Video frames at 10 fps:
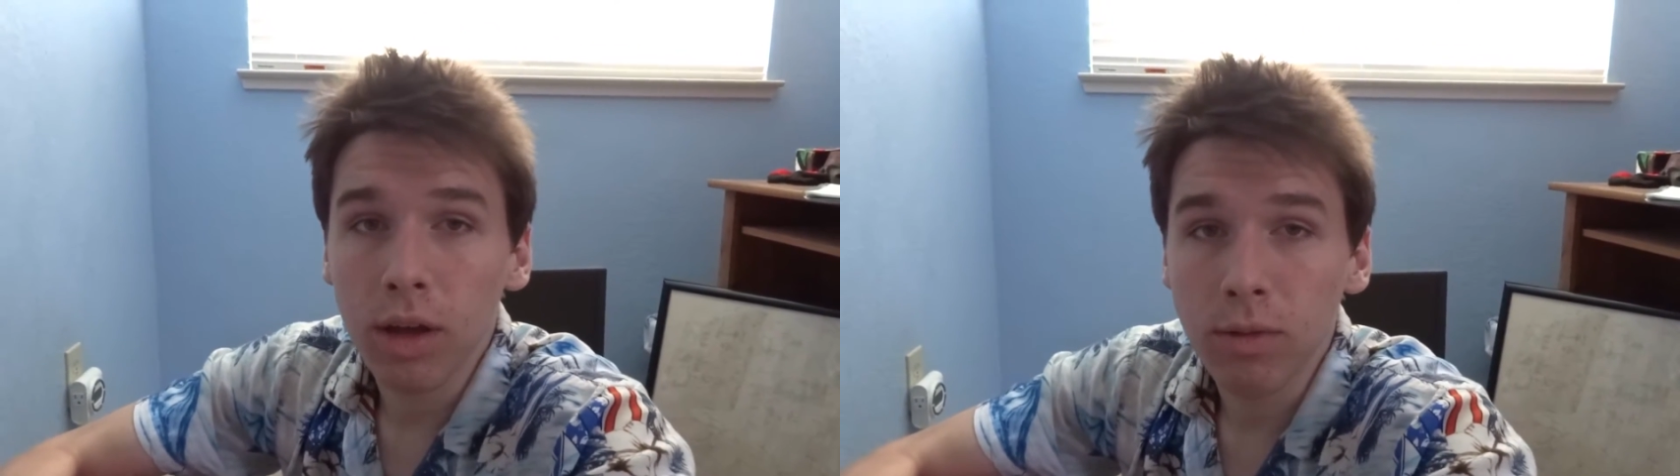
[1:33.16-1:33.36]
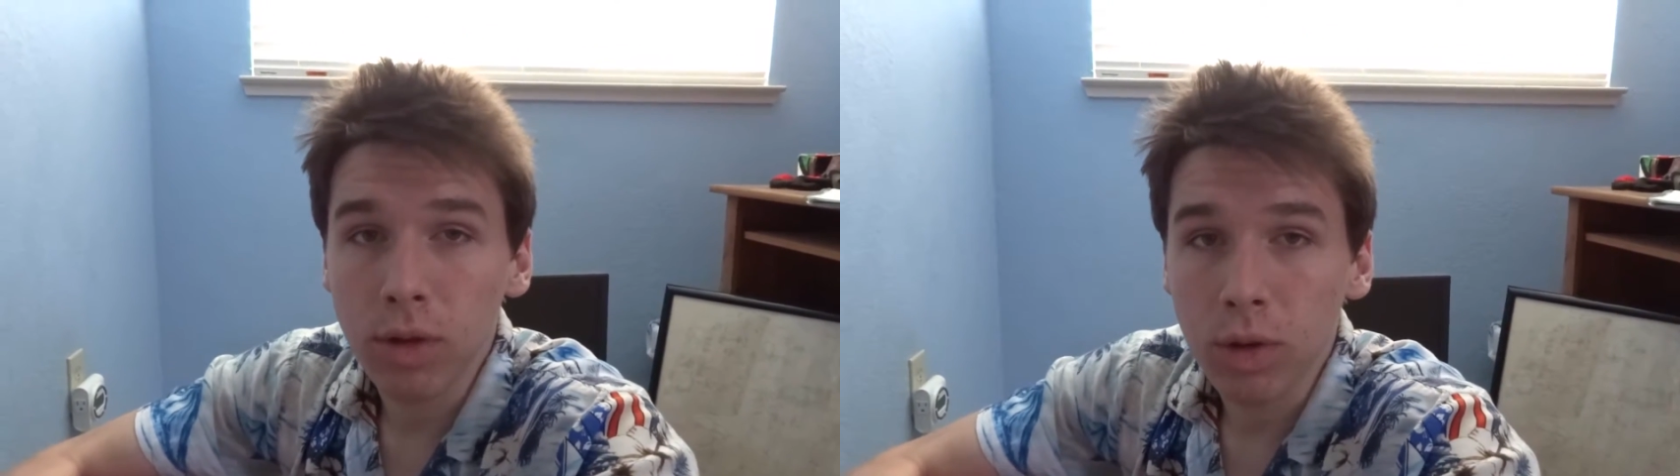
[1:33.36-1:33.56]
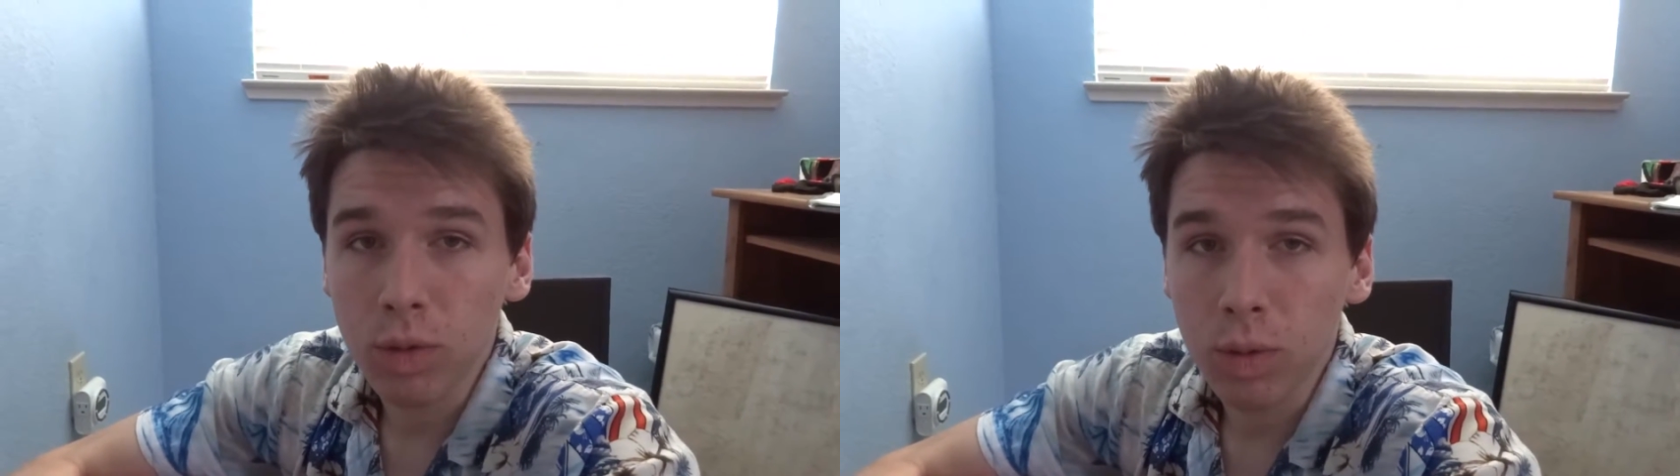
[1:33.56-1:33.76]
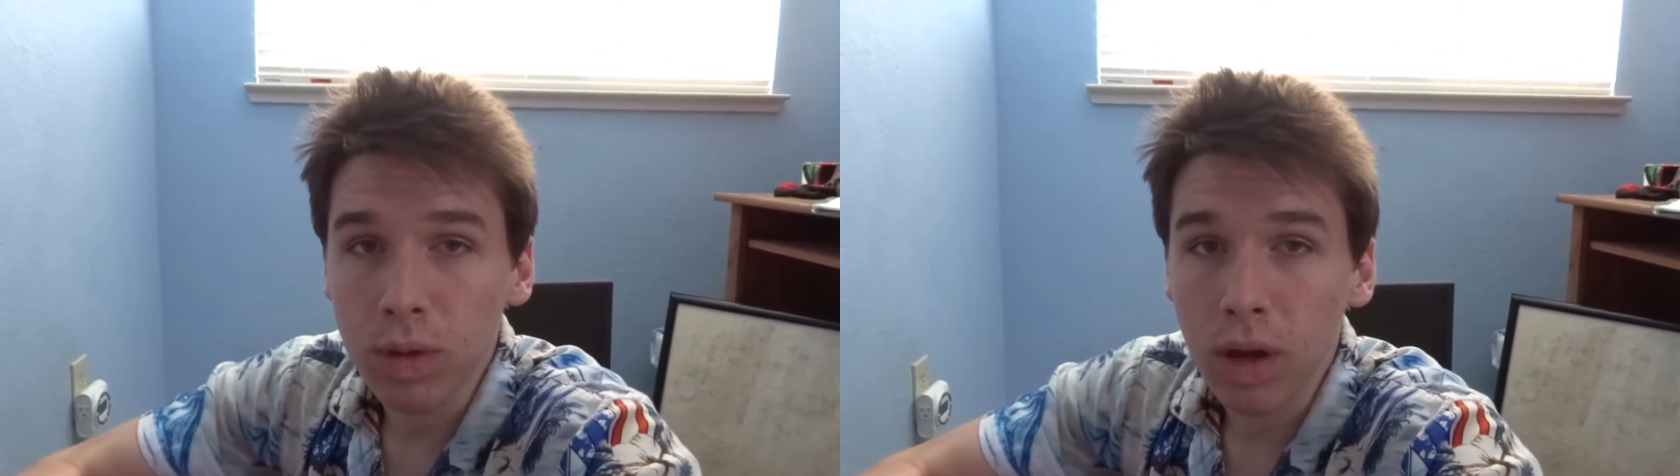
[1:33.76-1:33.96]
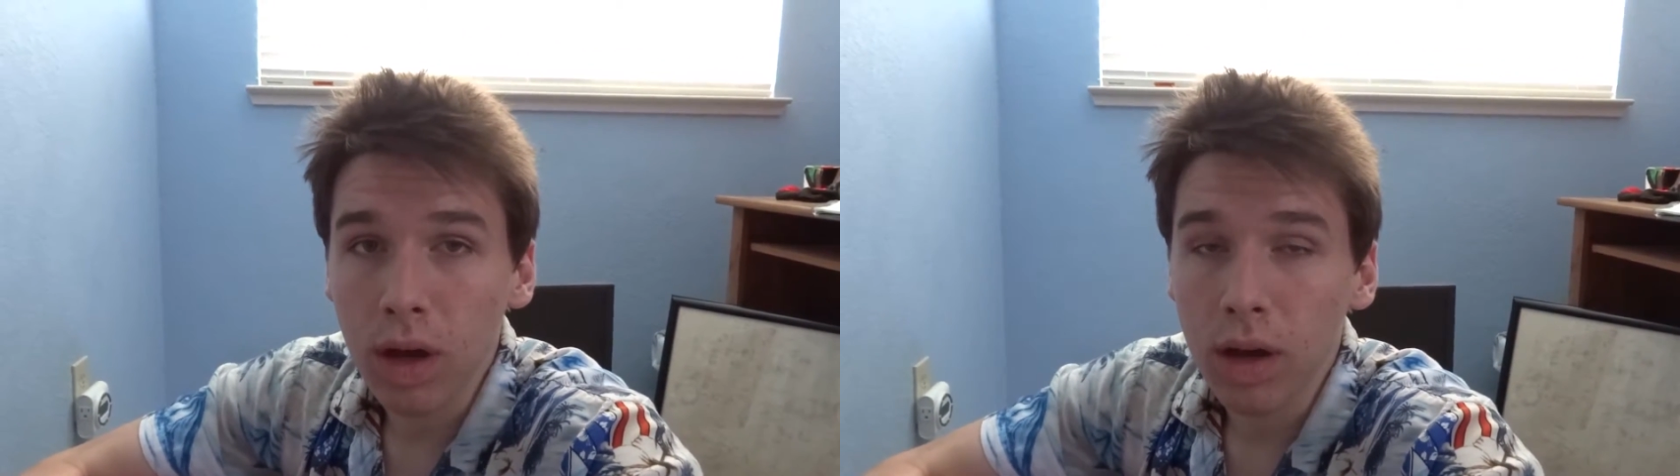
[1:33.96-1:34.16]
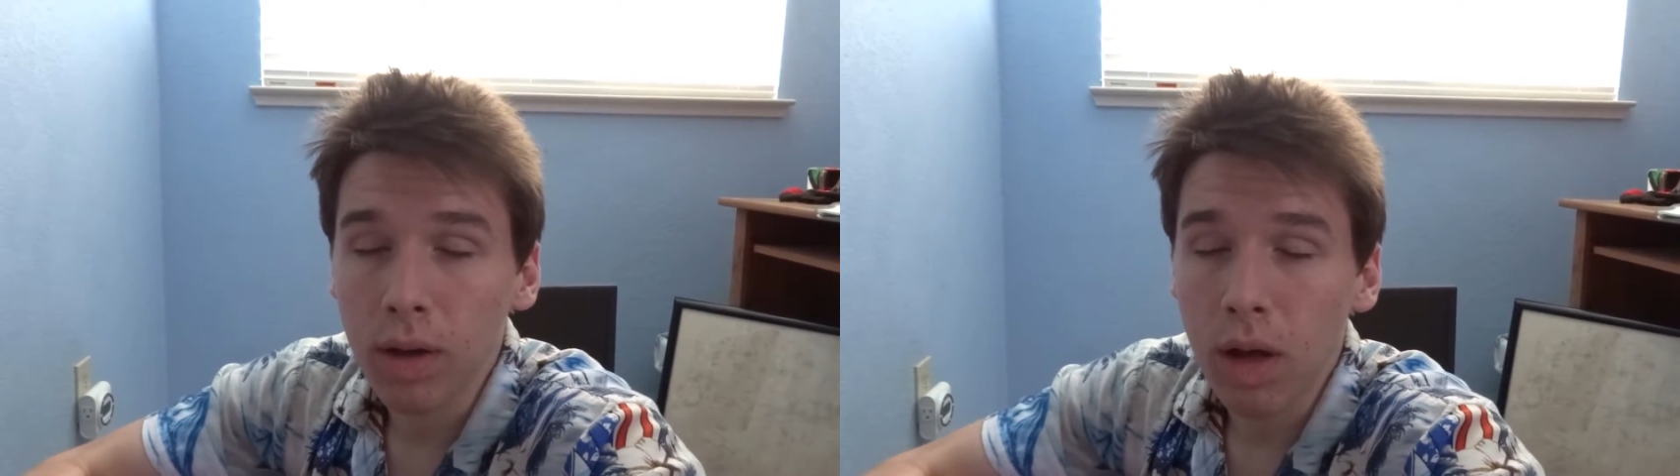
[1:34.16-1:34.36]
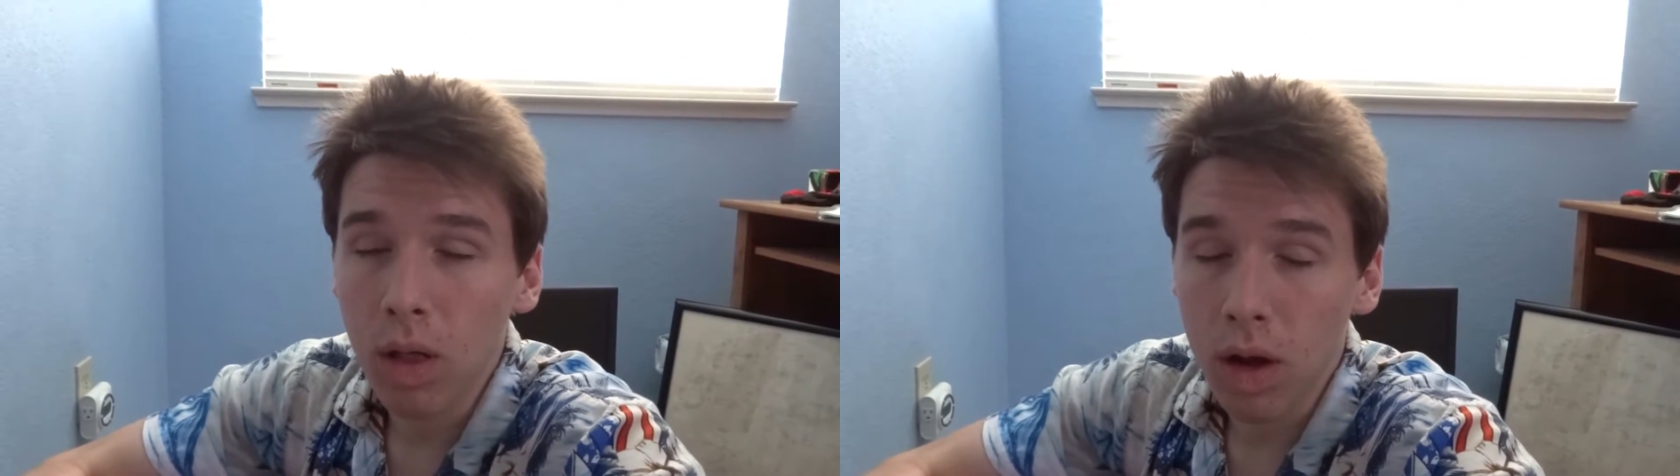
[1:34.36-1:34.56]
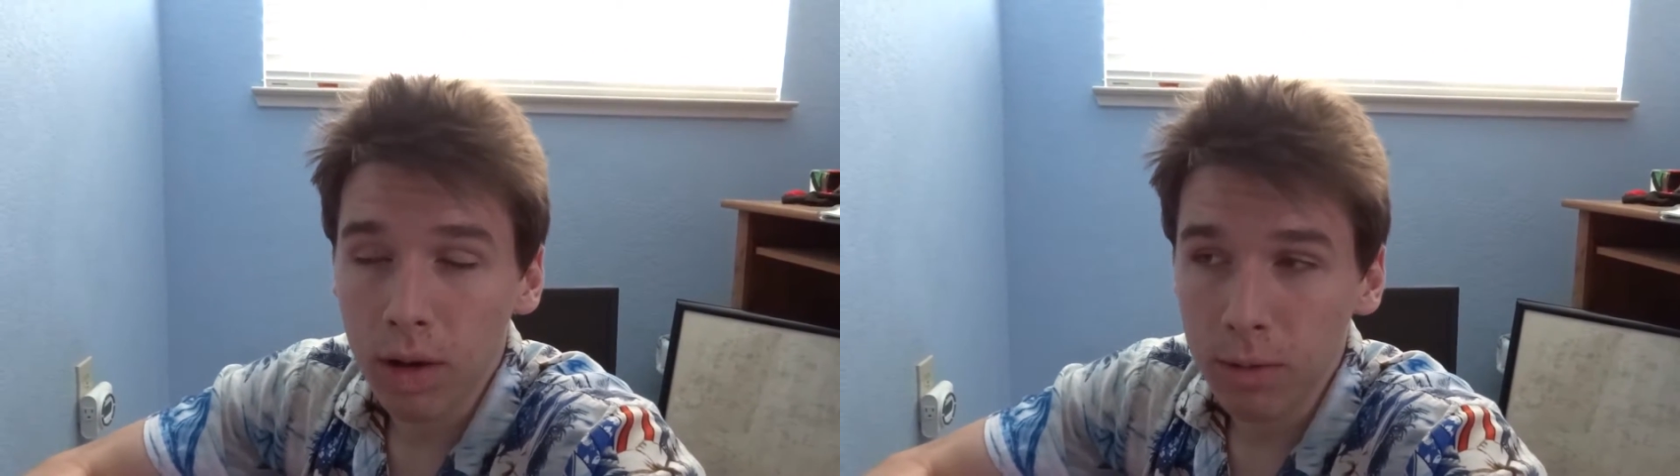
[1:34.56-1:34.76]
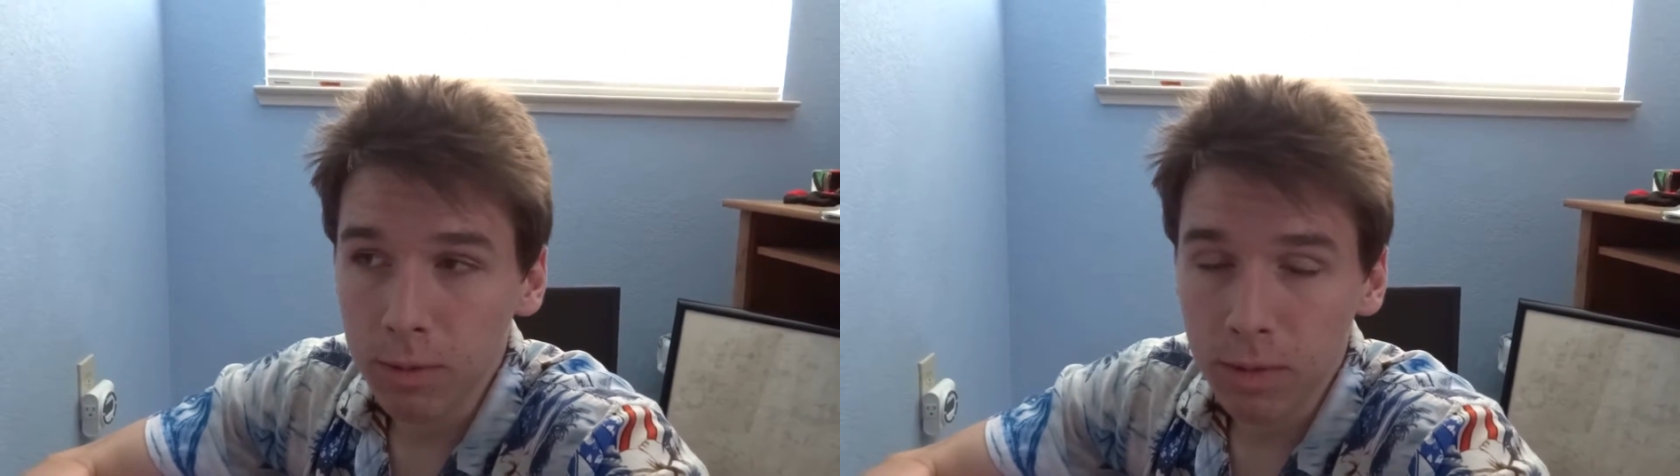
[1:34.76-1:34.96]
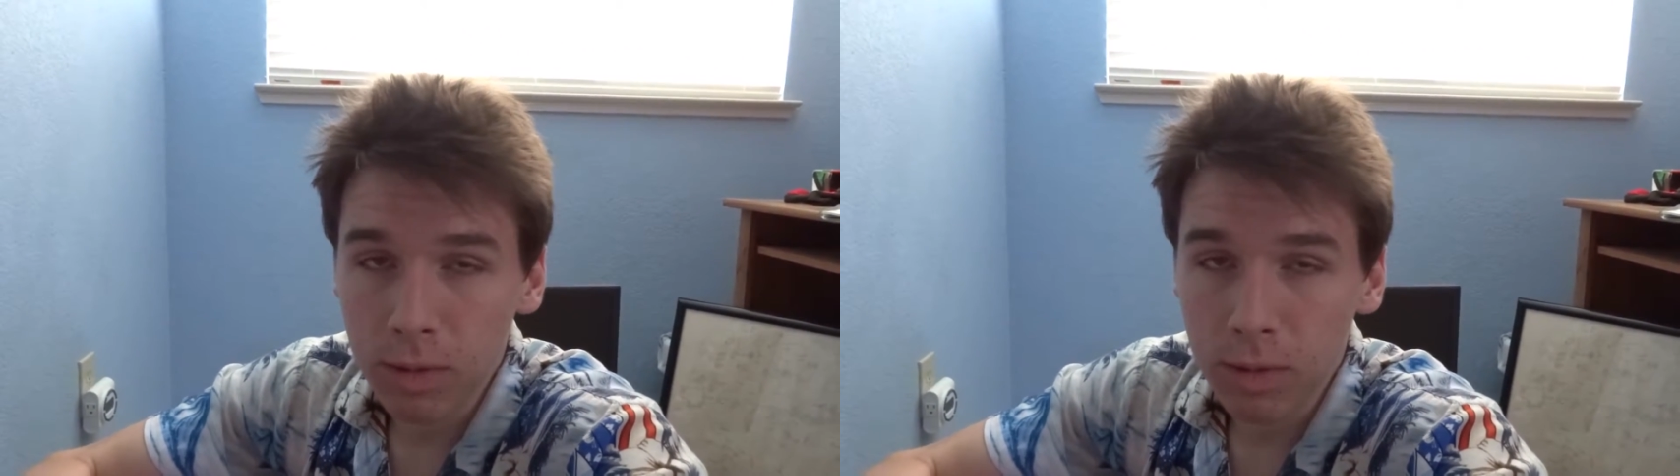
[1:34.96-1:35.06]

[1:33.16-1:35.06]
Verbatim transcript: videos with uh, a lot of